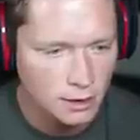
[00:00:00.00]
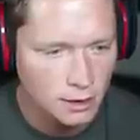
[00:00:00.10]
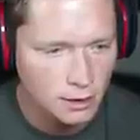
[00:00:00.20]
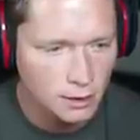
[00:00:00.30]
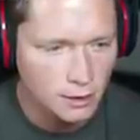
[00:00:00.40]

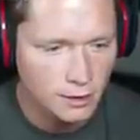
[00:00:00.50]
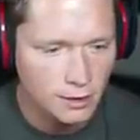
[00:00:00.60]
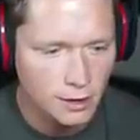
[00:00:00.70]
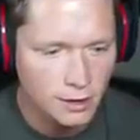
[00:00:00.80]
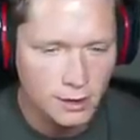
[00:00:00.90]
Here's
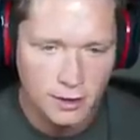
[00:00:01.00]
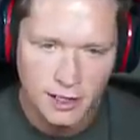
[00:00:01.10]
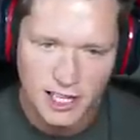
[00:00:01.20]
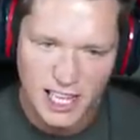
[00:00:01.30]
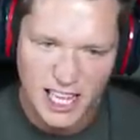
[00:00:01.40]
buckets.
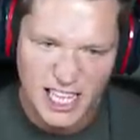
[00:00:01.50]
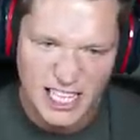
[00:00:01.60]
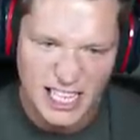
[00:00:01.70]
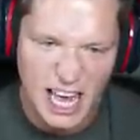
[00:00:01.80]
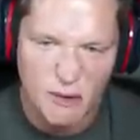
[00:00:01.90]

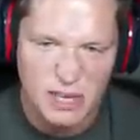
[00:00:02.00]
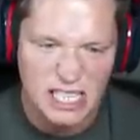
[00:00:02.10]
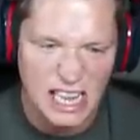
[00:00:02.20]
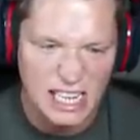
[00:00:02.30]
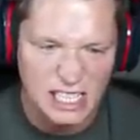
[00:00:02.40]
That was less